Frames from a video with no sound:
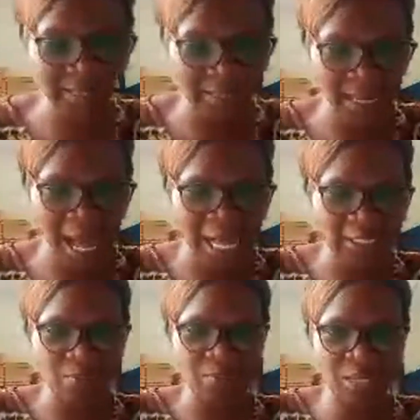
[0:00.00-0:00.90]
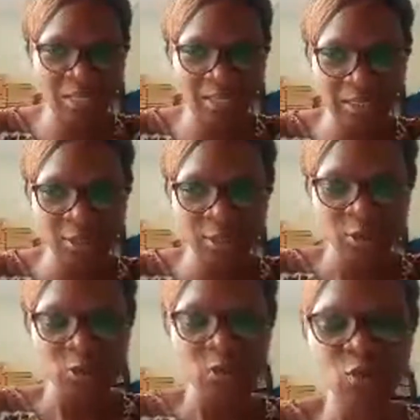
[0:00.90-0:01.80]
as means.
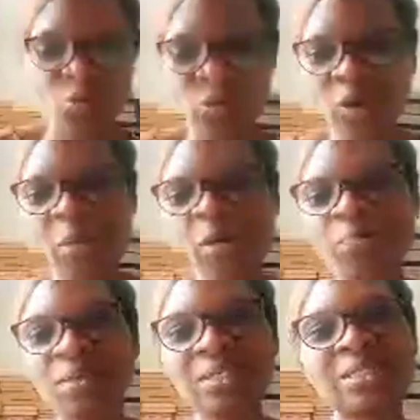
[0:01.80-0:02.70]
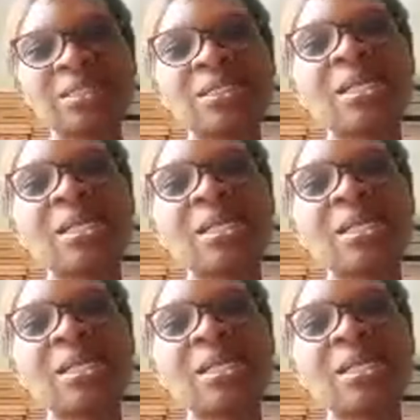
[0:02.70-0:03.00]
So when we talk about means,